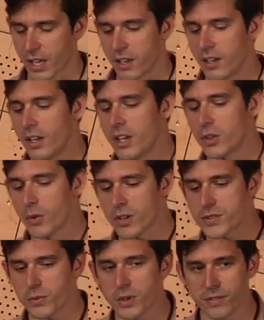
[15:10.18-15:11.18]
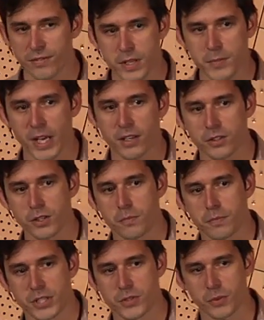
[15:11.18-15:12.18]
that. You also want a feedback
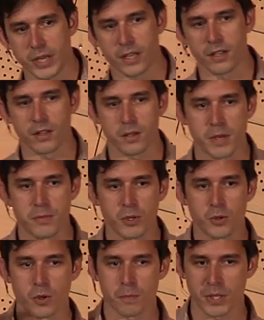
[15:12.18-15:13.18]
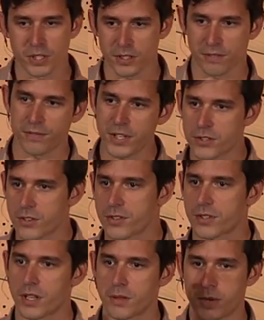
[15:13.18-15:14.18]
loop between the people who are building
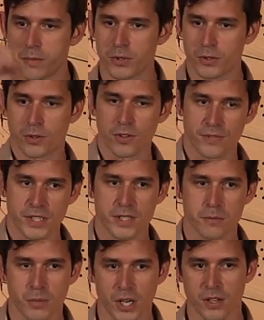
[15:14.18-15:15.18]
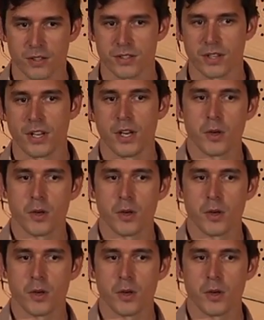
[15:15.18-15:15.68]
features and the people who are fixing bugs,